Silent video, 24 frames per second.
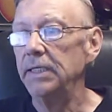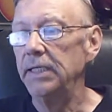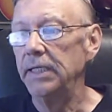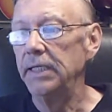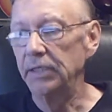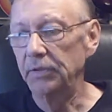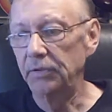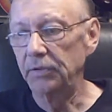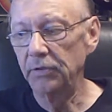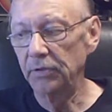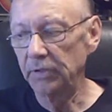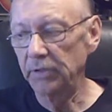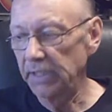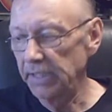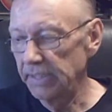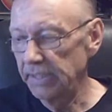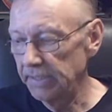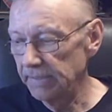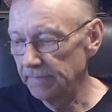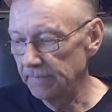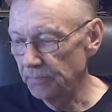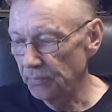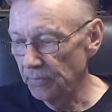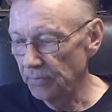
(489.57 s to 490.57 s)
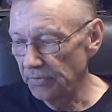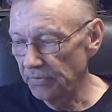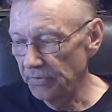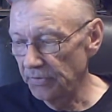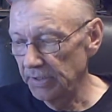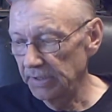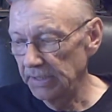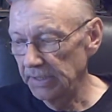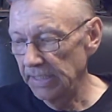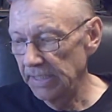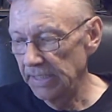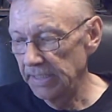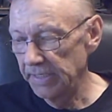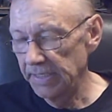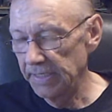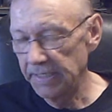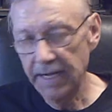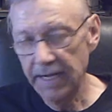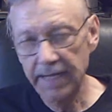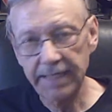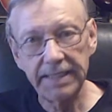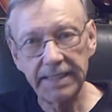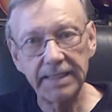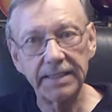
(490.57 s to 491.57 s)
and cook it up with it, and then
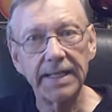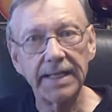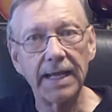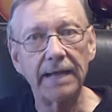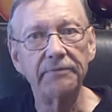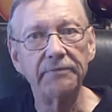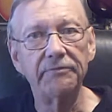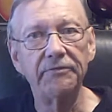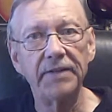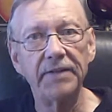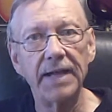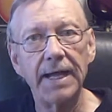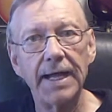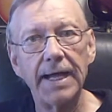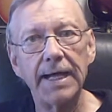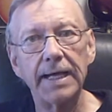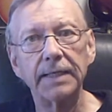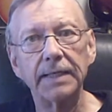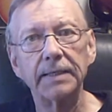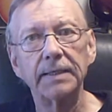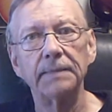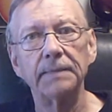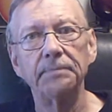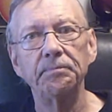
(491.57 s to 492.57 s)
I eat that fat,